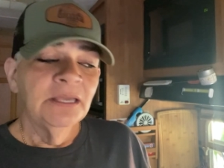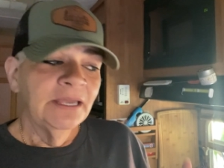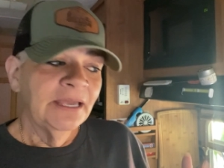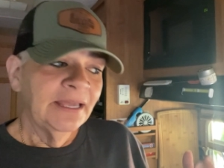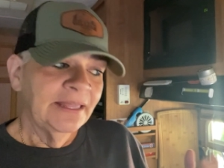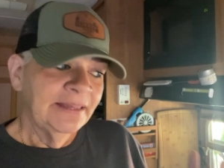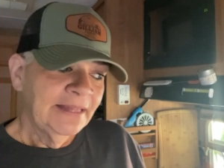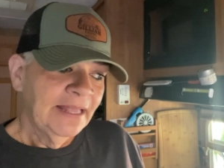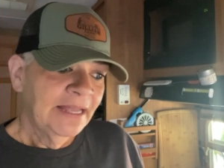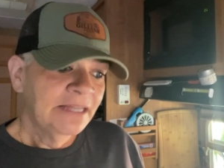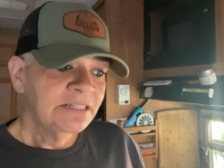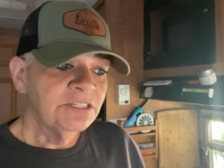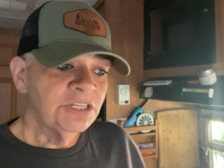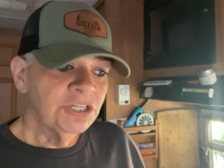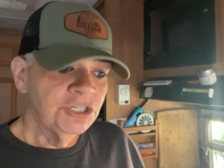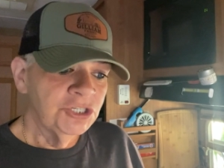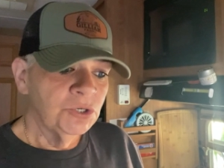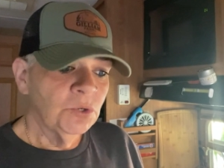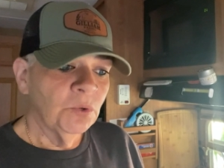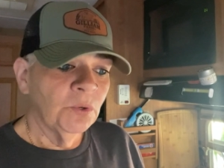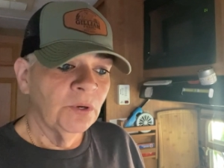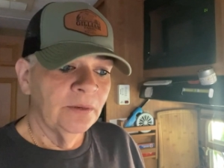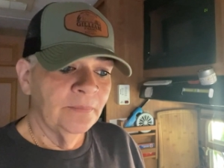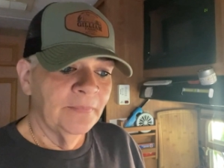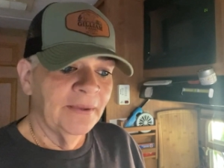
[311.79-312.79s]
And that's a
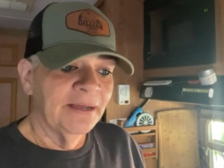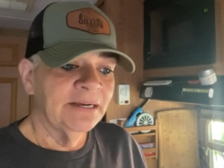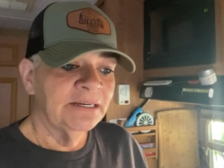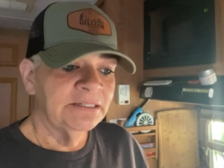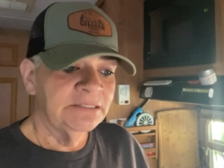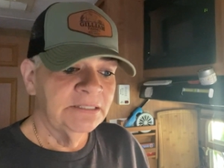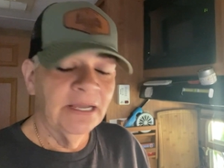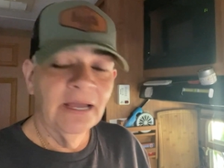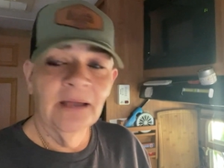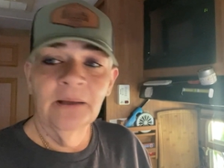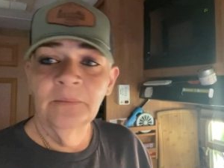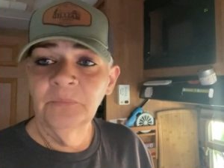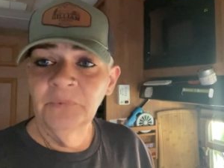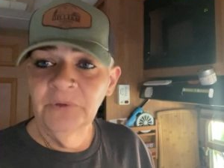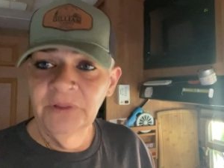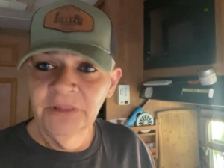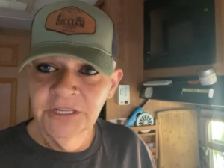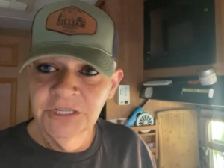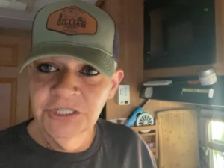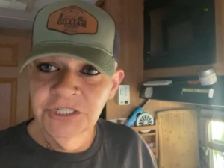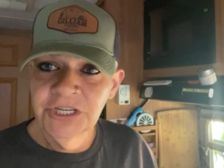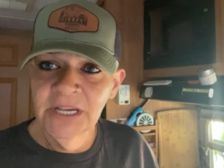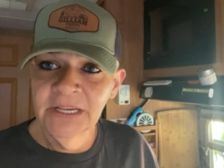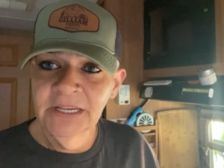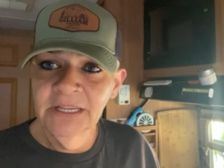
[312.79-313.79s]
short amount of time. With the
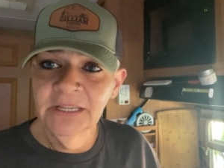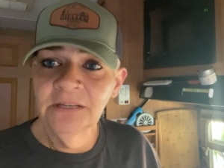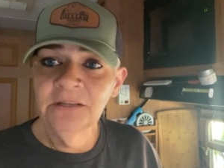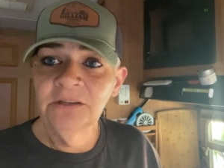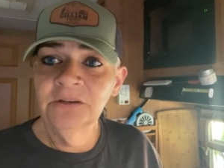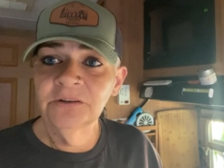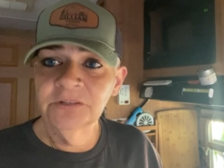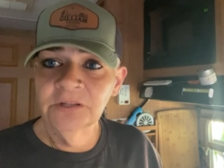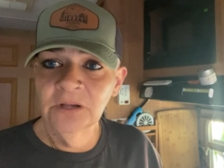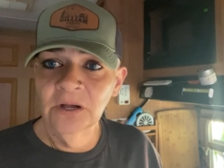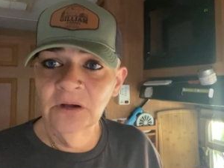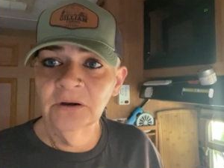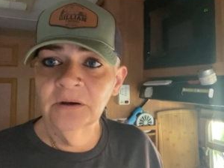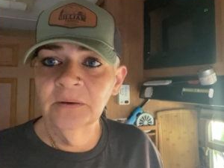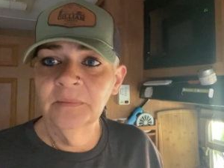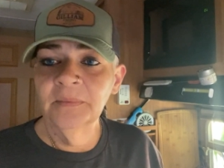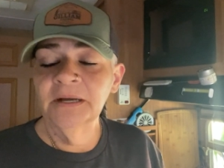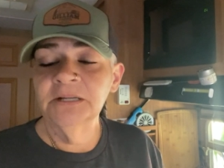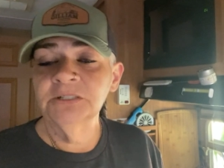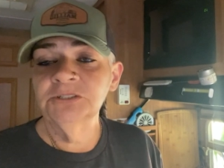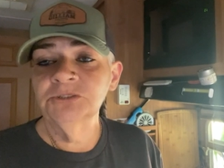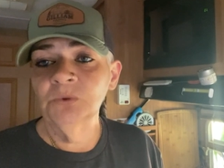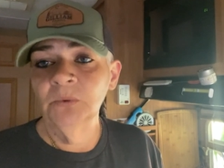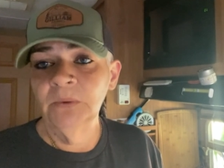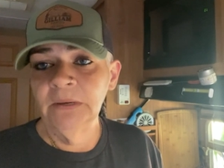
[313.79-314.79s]
chicken, you're talking
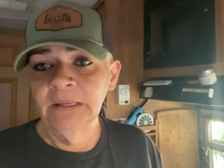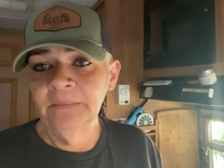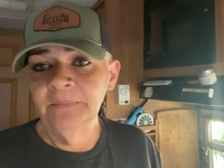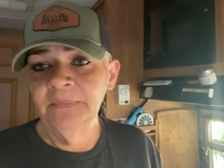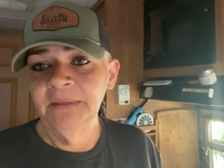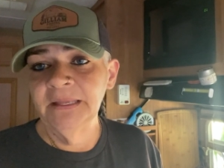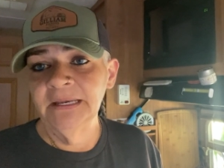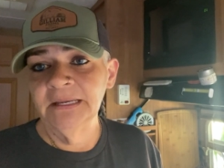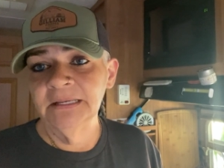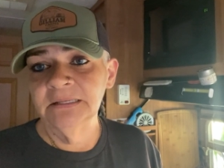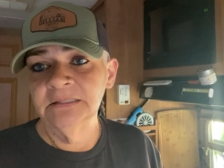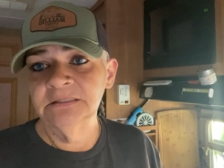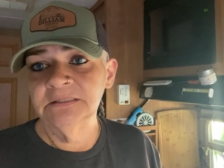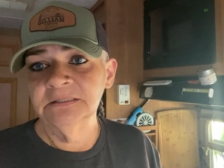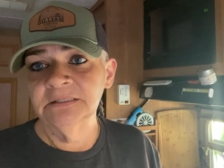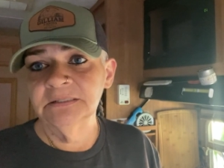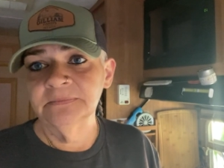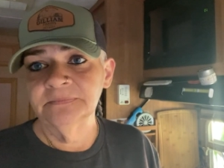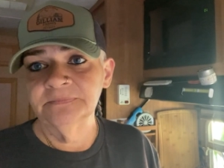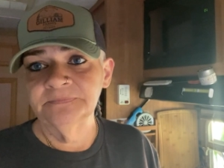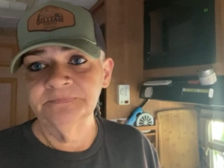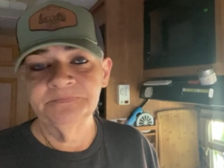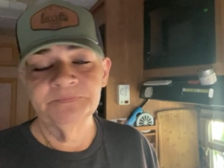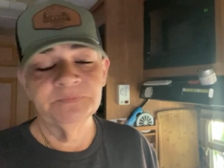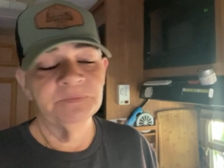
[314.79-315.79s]
about 20 minutes.
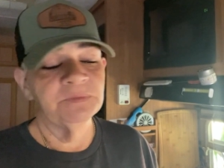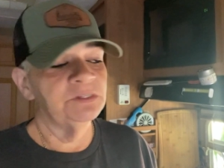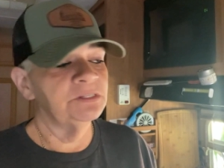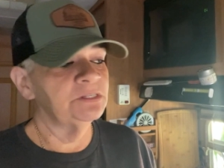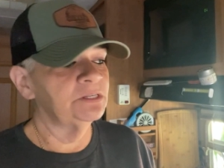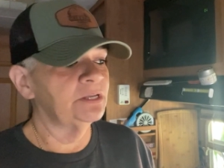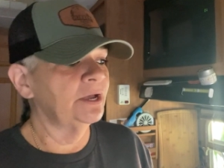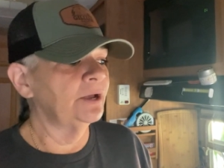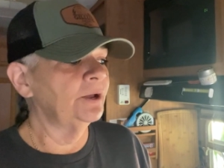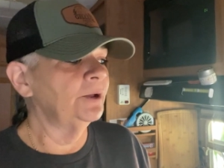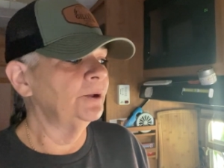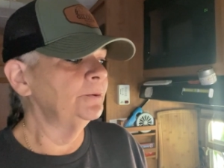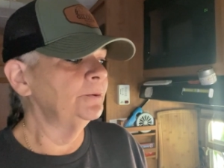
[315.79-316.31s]
So